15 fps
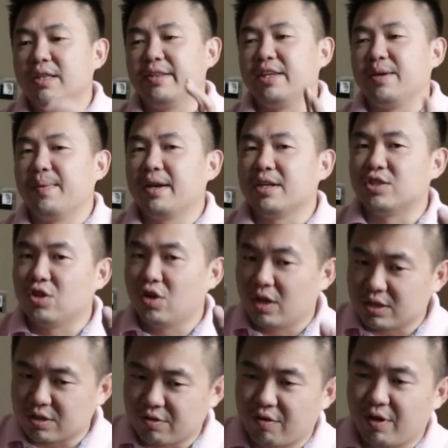the demand is not
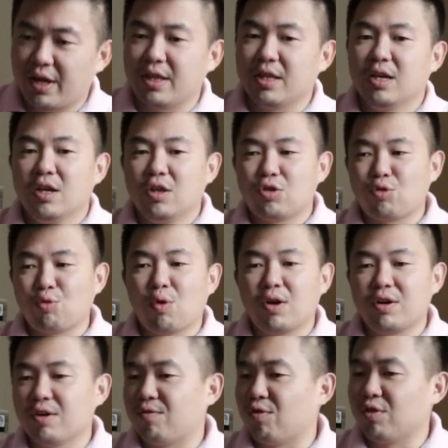as great,
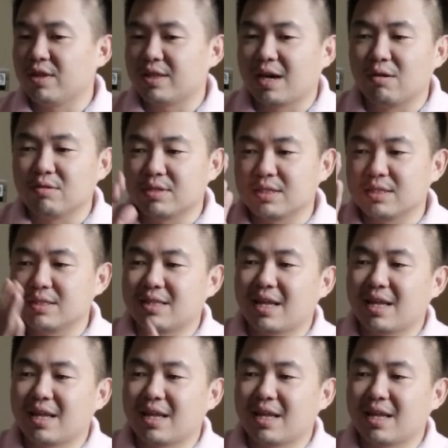240,000,